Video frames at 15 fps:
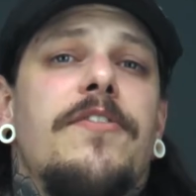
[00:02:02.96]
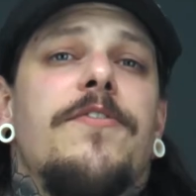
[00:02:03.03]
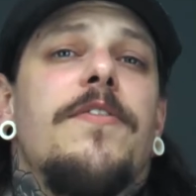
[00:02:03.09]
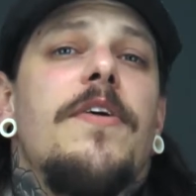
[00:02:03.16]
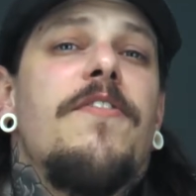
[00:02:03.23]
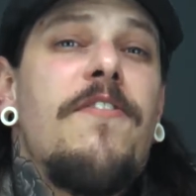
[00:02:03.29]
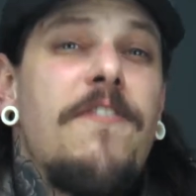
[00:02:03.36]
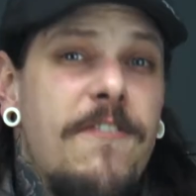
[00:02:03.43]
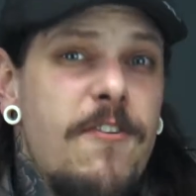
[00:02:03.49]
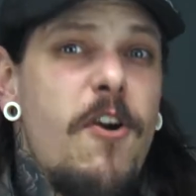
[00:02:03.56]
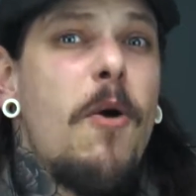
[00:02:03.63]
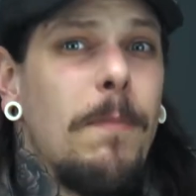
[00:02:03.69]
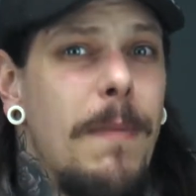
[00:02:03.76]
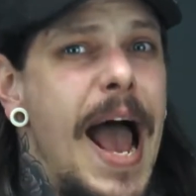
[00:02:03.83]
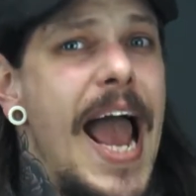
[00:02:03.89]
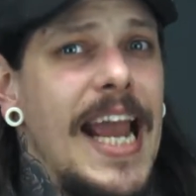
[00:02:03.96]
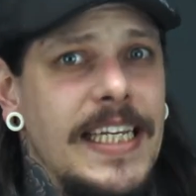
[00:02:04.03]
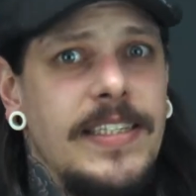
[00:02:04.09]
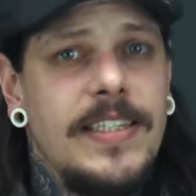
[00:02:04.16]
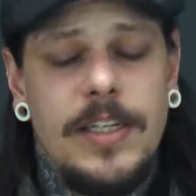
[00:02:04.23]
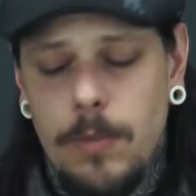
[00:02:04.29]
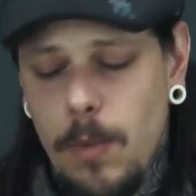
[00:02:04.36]
from
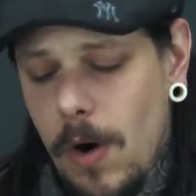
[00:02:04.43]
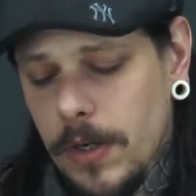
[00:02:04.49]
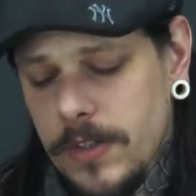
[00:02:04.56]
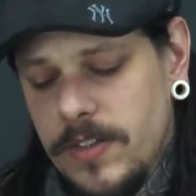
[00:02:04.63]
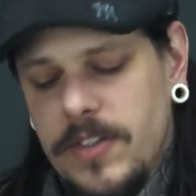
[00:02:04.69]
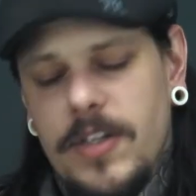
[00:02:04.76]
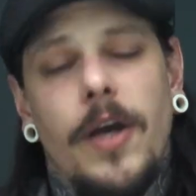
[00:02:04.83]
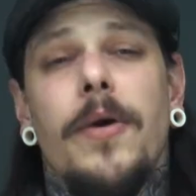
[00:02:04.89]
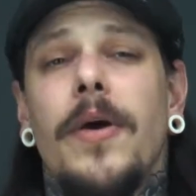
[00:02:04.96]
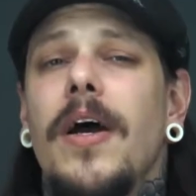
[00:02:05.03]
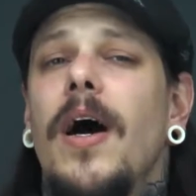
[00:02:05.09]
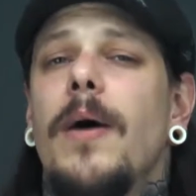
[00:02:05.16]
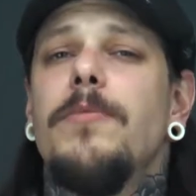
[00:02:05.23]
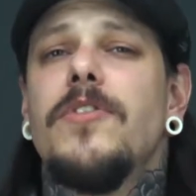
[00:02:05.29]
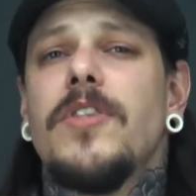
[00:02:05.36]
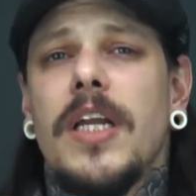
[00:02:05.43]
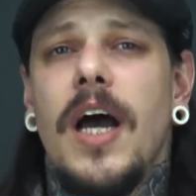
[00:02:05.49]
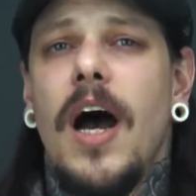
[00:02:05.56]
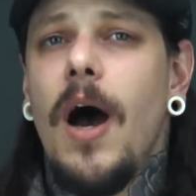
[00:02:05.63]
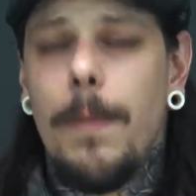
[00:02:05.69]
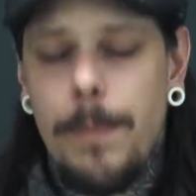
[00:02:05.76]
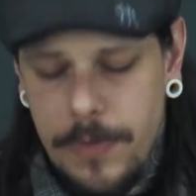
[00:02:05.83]
80 watts. So I'm just
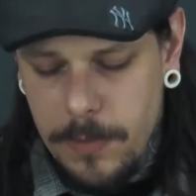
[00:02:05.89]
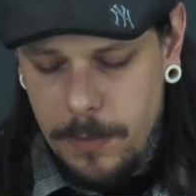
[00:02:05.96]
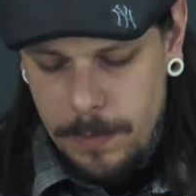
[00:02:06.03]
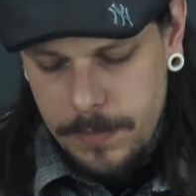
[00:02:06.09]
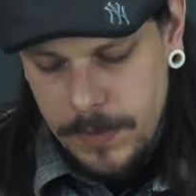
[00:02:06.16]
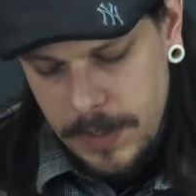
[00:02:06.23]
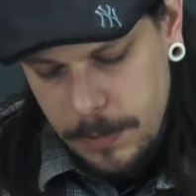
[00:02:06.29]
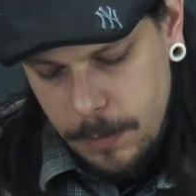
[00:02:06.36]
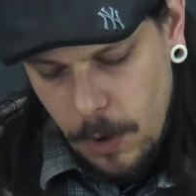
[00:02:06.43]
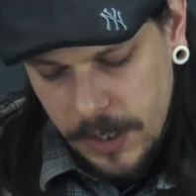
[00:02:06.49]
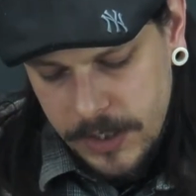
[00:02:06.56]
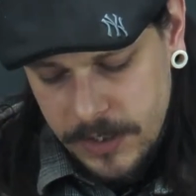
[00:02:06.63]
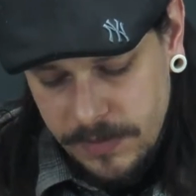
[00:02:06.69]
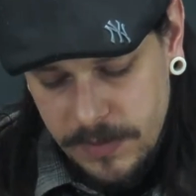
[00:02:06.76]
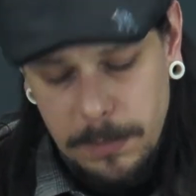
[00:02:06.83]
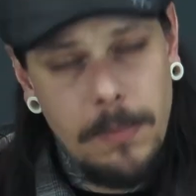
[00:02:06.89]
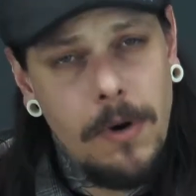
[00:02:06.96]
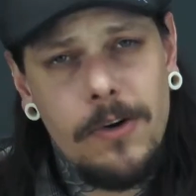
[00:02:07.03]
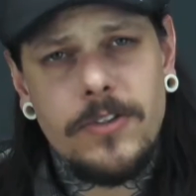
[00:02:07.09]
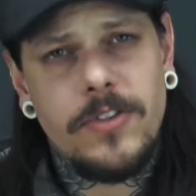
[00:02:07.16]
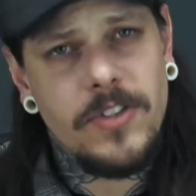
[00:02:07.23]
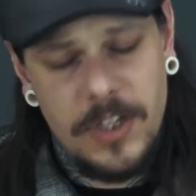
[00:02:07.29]
gonna up the wattage of the
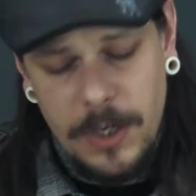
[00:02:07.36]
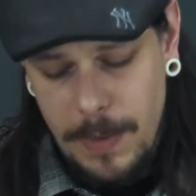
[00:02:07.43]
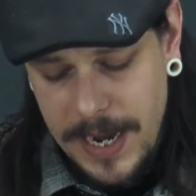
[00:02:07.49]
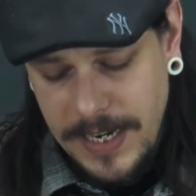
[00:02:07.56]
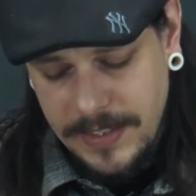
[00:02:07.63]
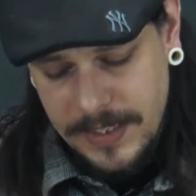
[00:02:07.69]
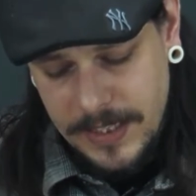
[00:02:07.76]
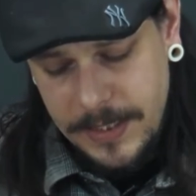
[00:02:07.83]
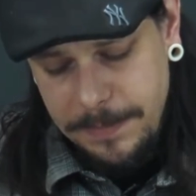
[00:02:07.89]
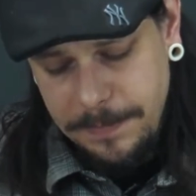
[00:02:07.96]
mod to 80.